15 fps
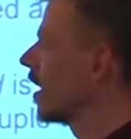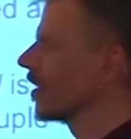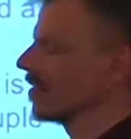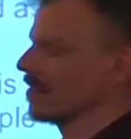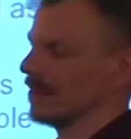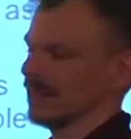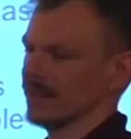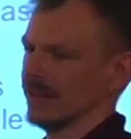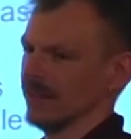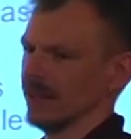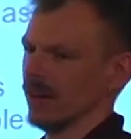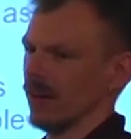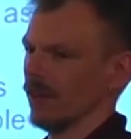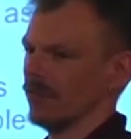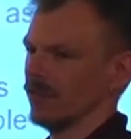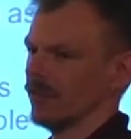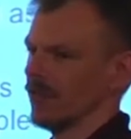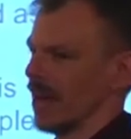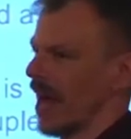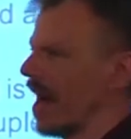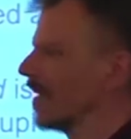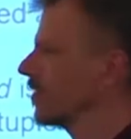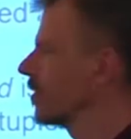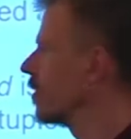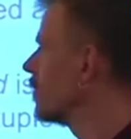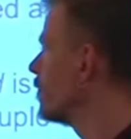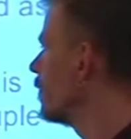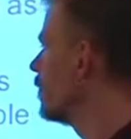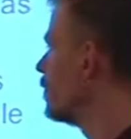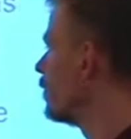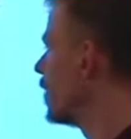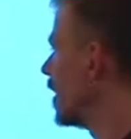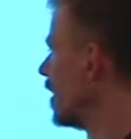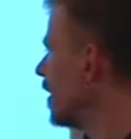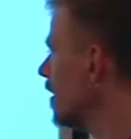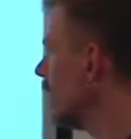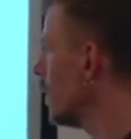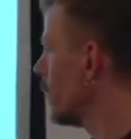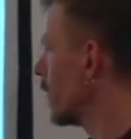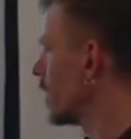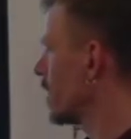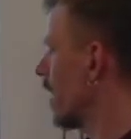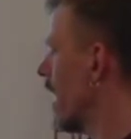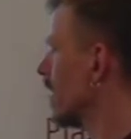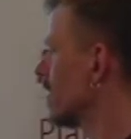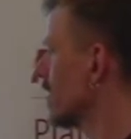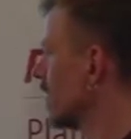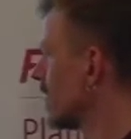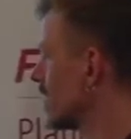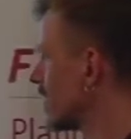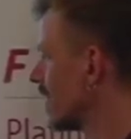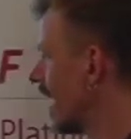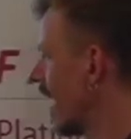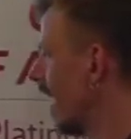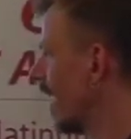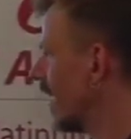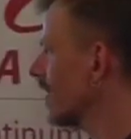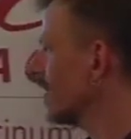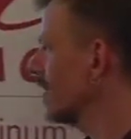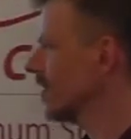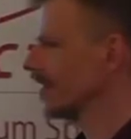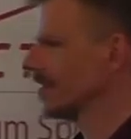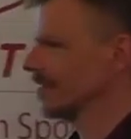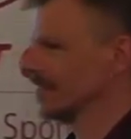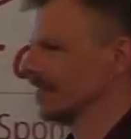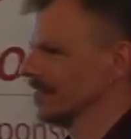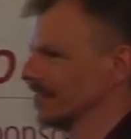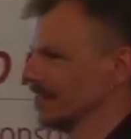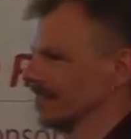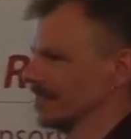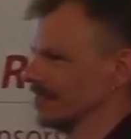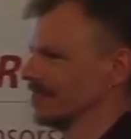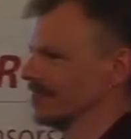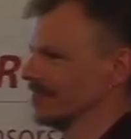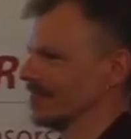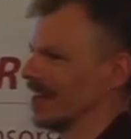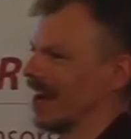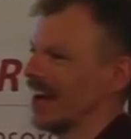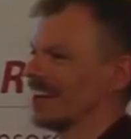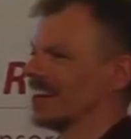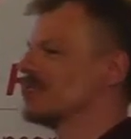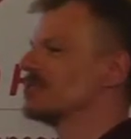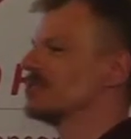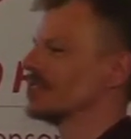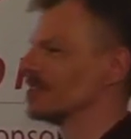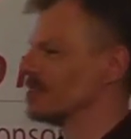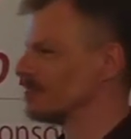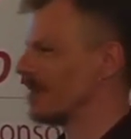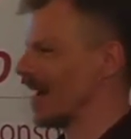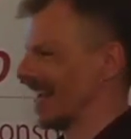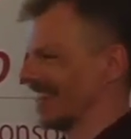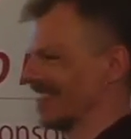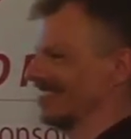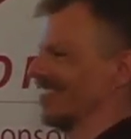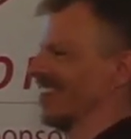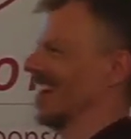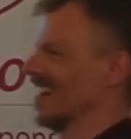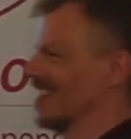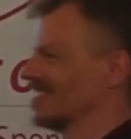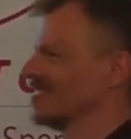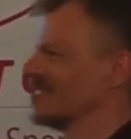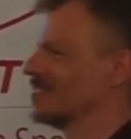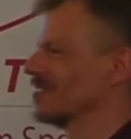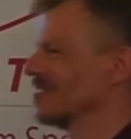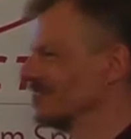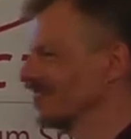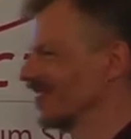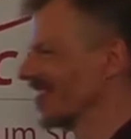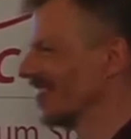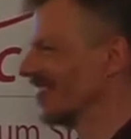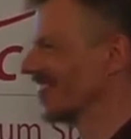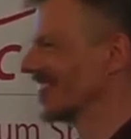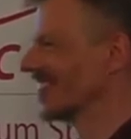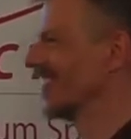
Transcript: consisting of the atom B, which has this tag. I could go back if I had a good remote